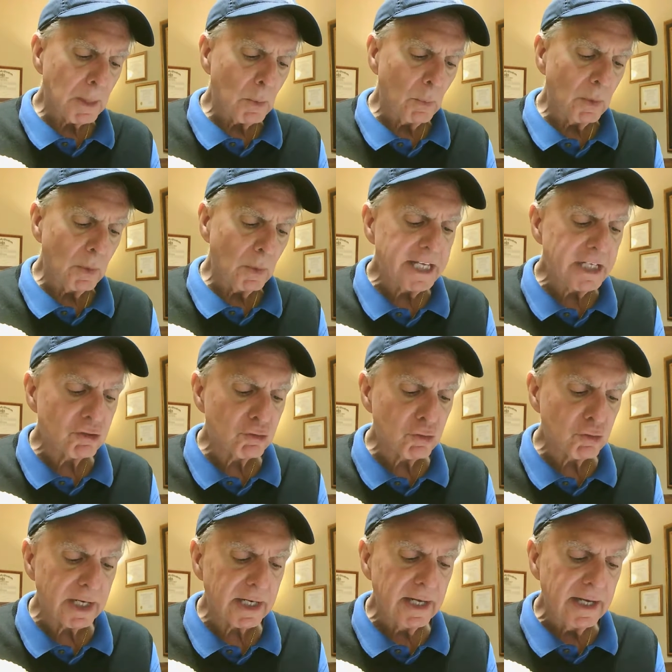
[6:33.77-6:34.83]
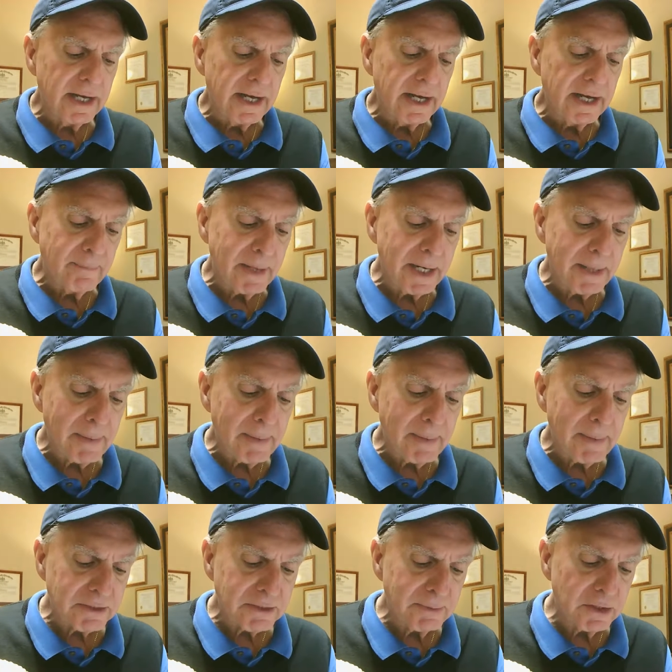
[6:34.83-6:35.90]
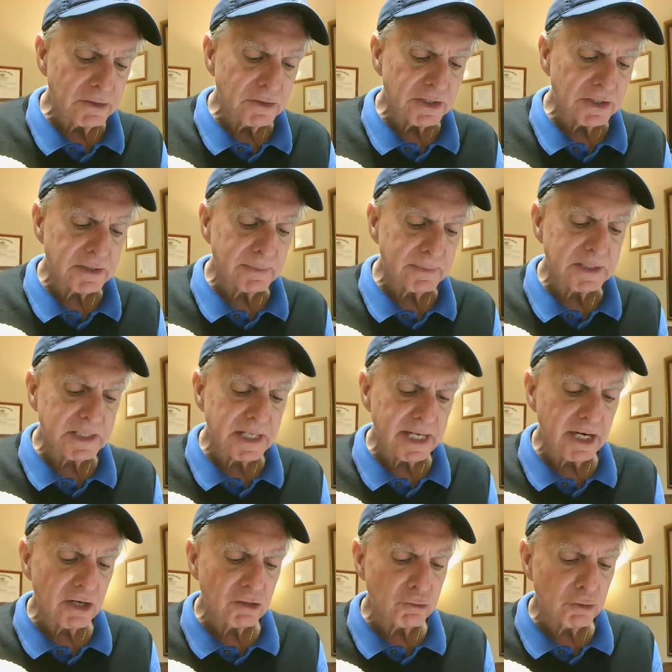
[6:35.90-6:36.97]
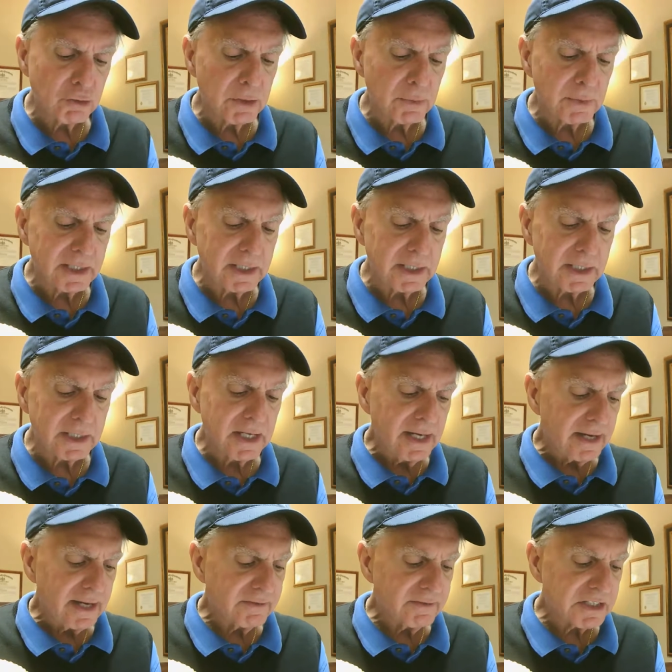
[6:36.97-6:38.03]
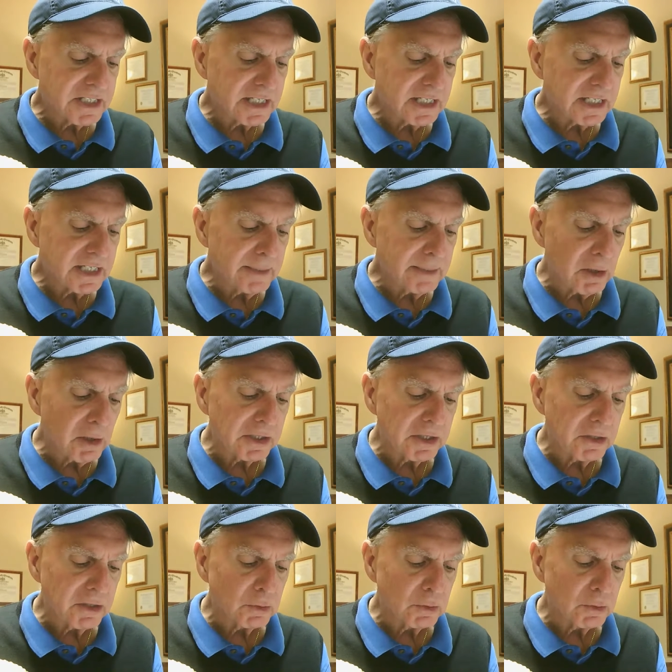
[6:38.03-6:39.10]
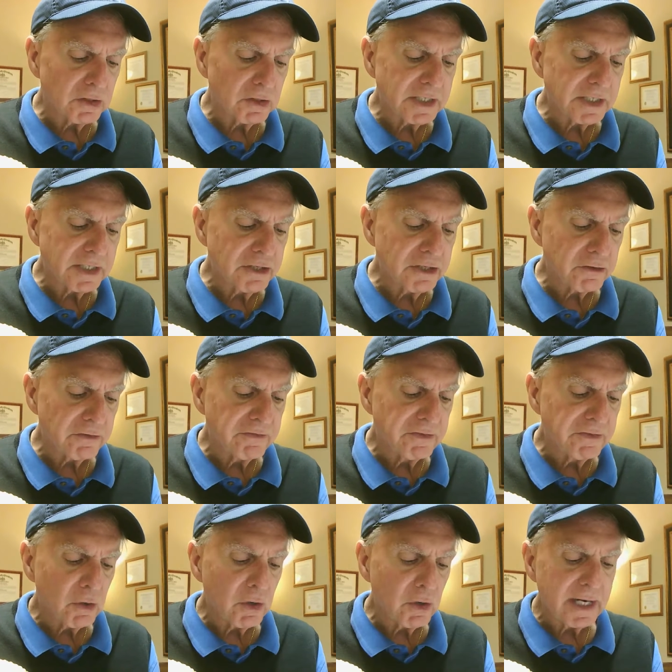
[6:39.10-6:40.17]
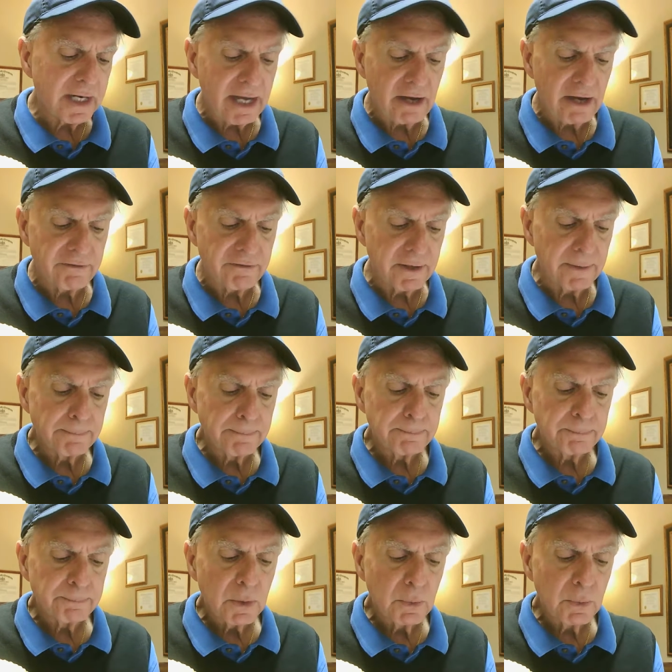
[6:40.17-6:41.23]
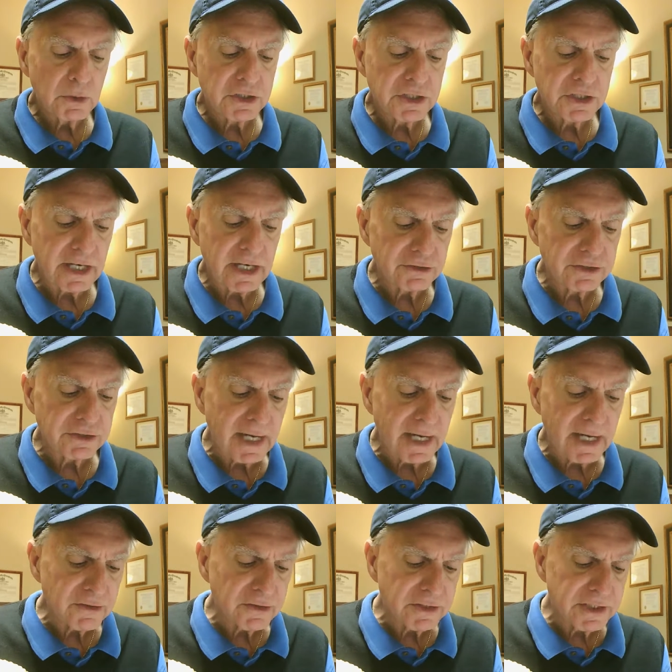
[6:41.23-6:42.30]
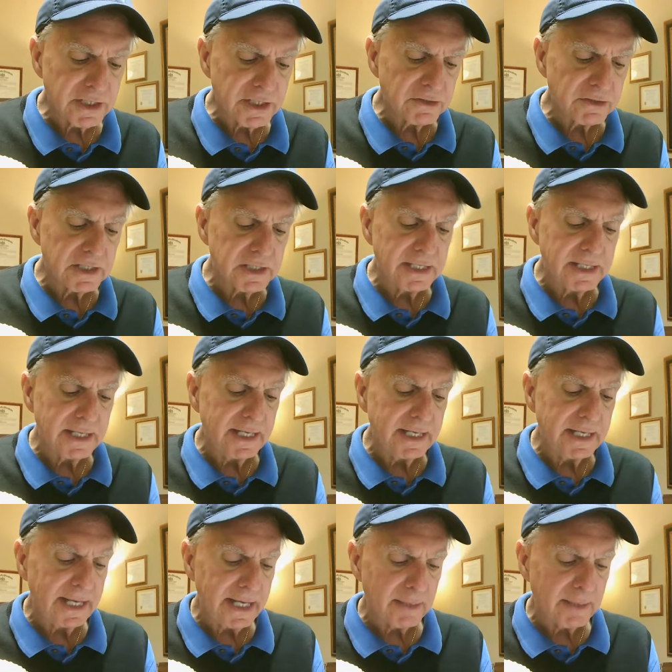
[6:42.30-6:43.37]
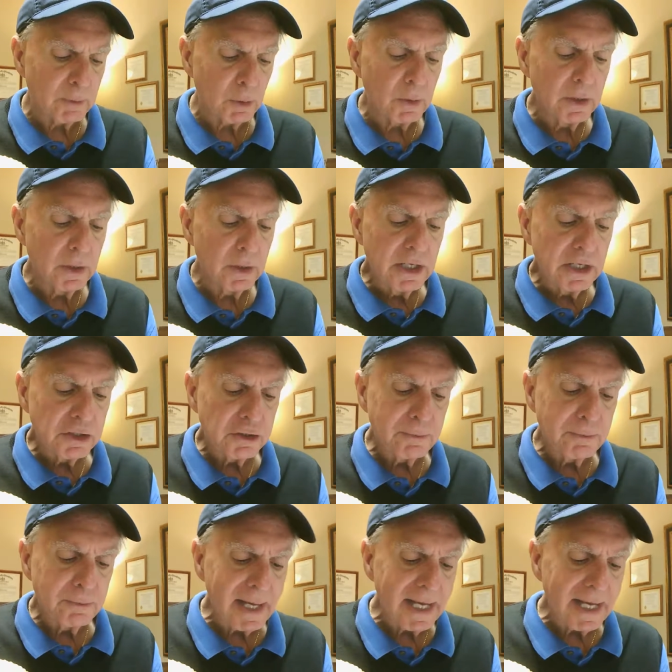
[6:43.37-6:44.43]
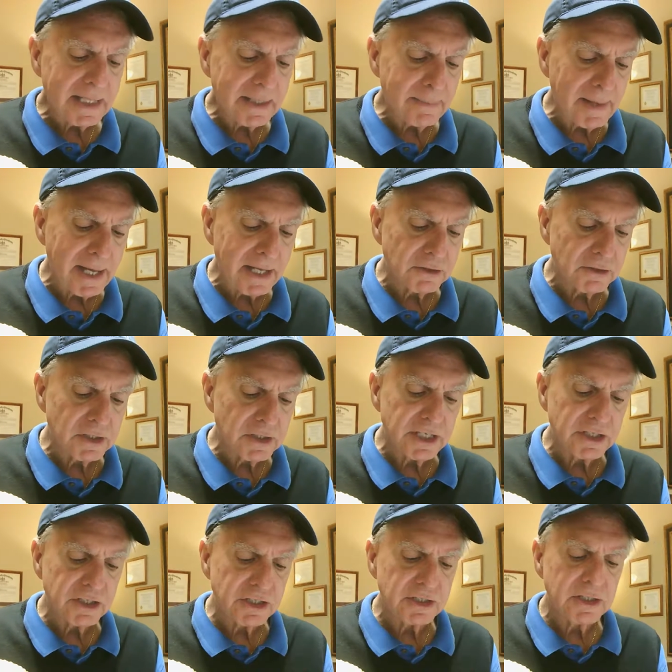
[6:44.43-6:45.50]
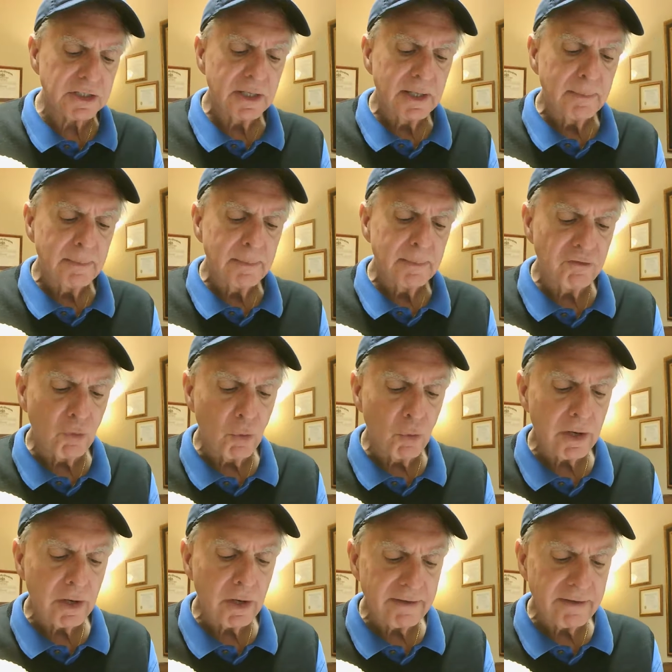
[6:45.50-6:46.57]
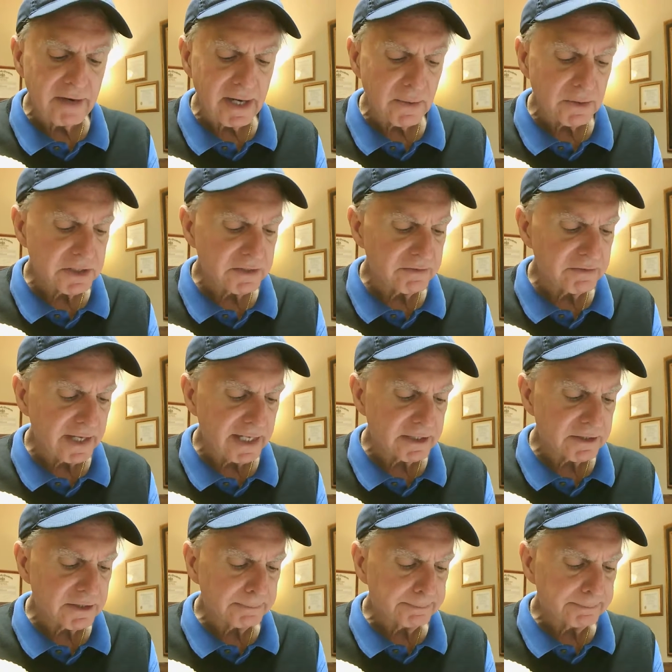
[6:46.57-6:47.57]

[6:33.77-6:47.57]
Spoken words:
One key trick of many bats' immune system is the hair trigger release of a signaling molecule called interferon alpha, which tells other cells in the animal to man the battle stations before a virus invades.